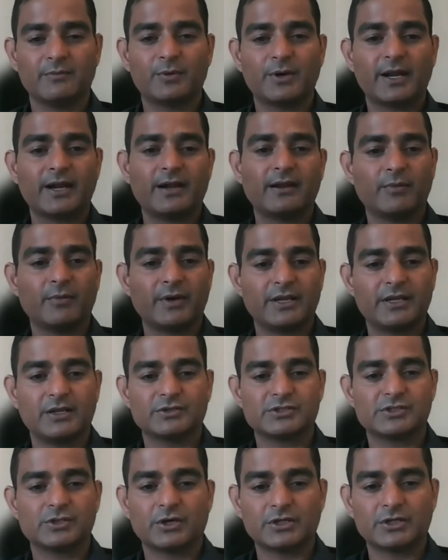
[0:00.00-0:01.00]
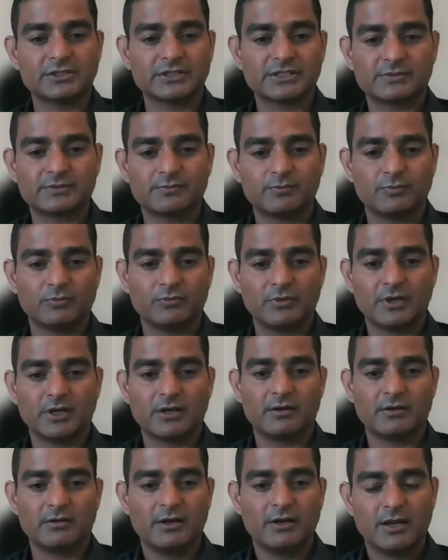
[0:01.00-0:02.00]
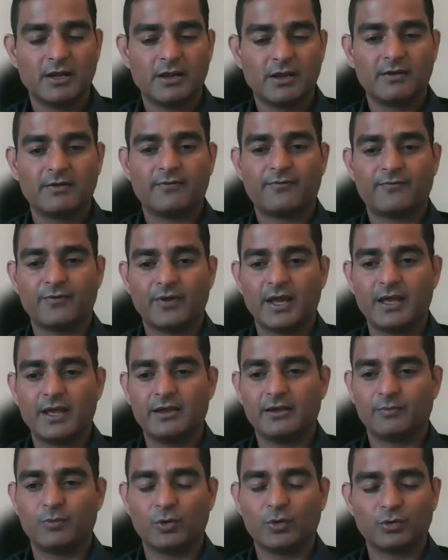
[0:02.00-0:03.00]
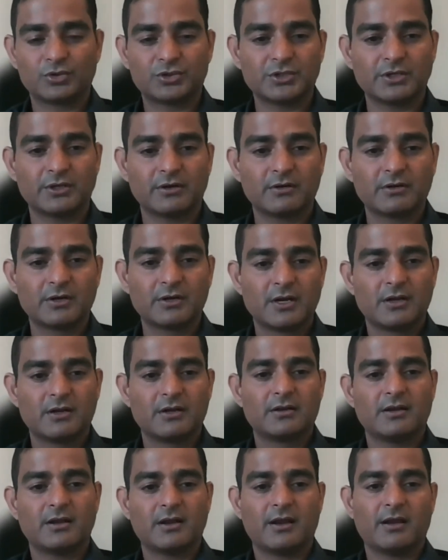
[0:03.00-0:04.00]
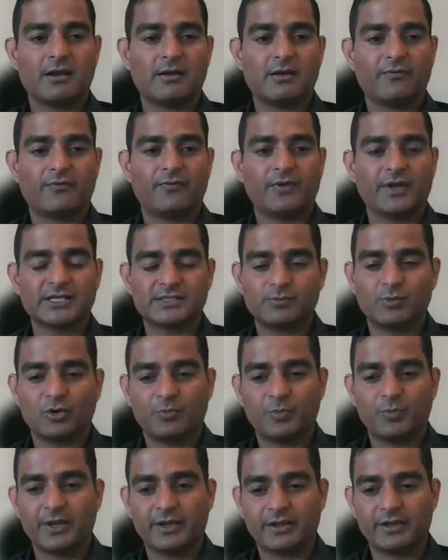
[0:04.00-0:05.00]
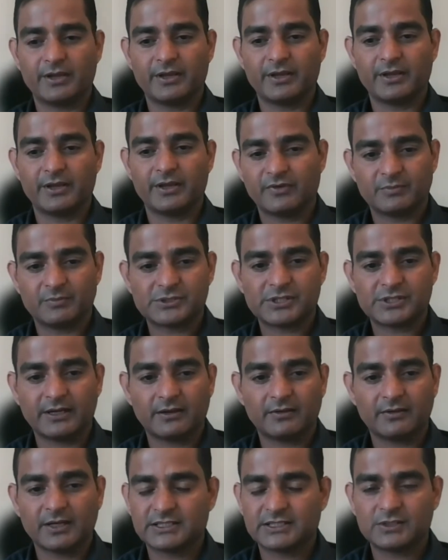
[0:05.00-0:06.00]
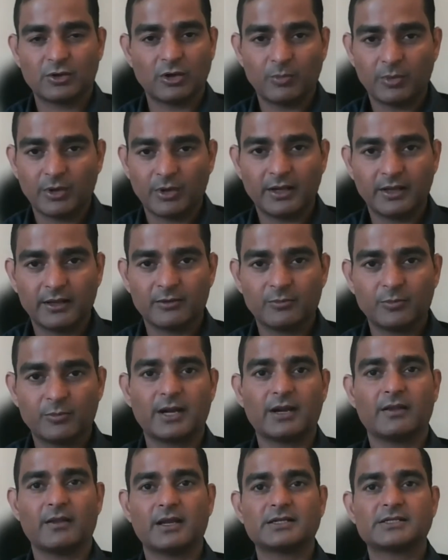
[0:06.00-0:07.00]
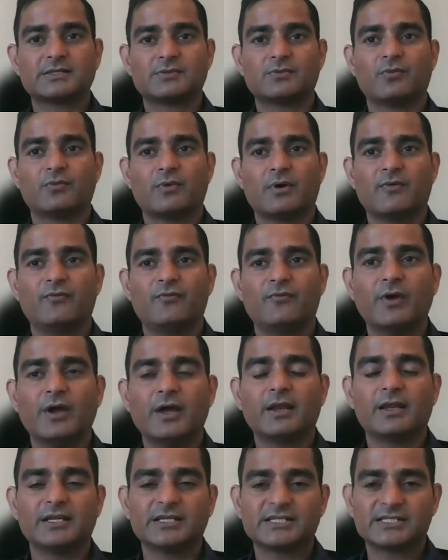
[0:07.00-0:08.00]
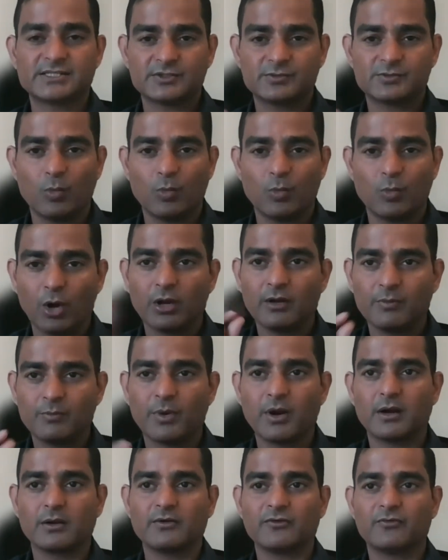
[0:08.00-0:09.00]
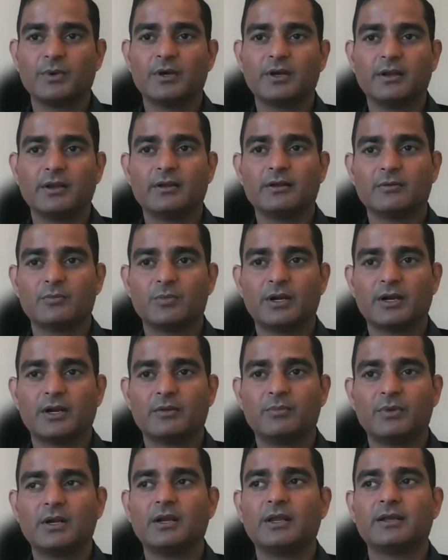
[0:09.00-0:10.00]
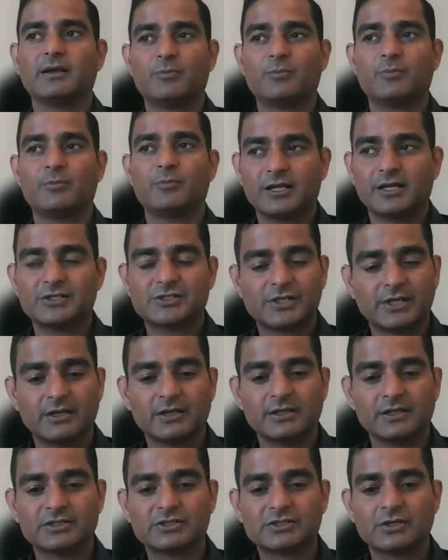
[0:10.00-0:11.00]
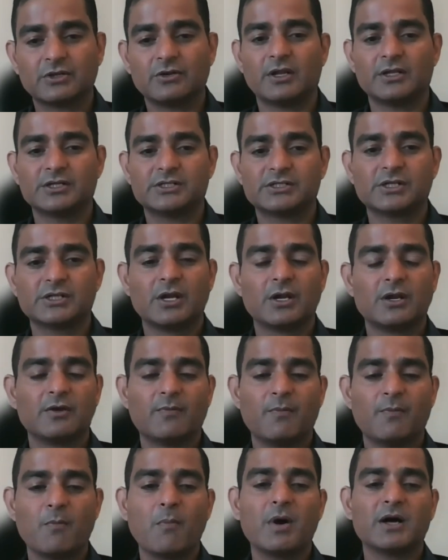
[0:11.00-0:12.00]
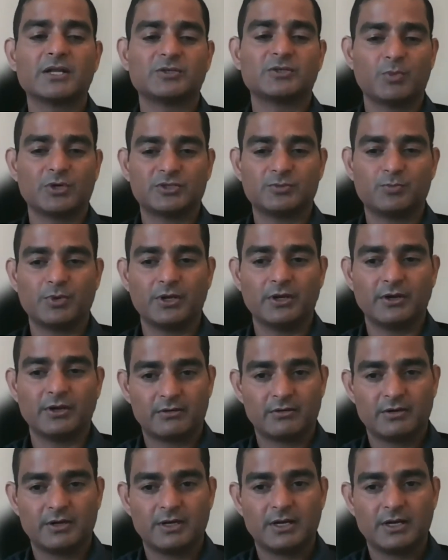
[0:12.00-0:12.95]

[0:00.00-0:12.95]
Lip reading: a brand, mind you, is not just flyer, brochure, Facebook page and website. That's not building a brand. That's a very small part of building a brand. Building a brand, I said, is much, much bigger.